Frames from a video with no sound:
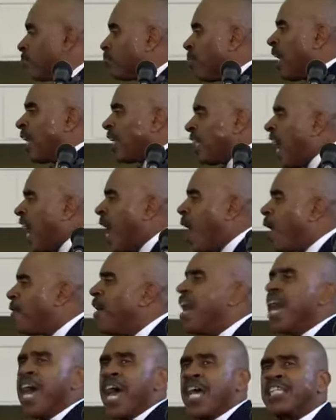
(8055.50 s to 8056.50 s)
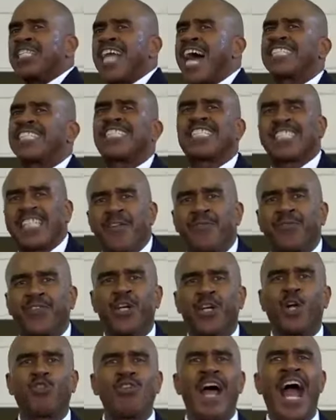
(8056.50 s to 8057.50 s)
But love is not
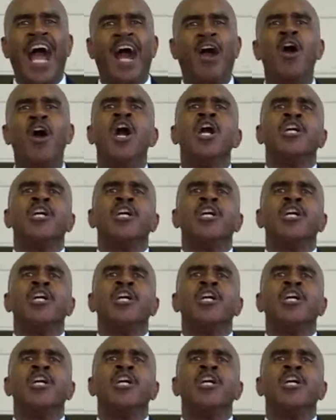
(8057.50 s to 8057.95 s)
centered around